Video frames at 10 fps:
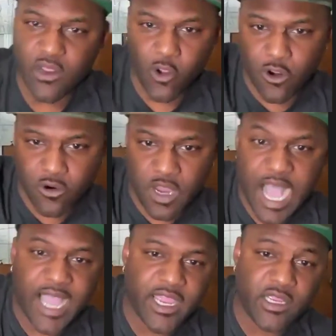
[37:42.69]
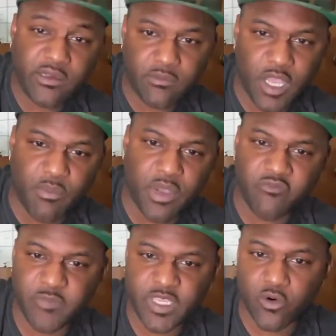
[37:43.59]
or high
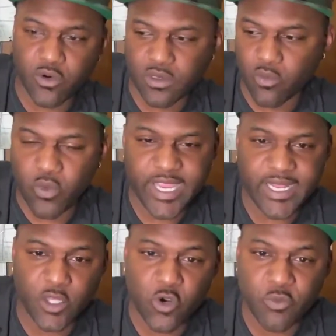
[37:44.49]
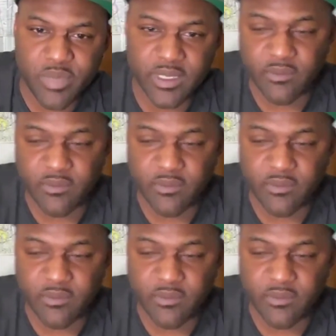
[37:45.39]
above me or way low,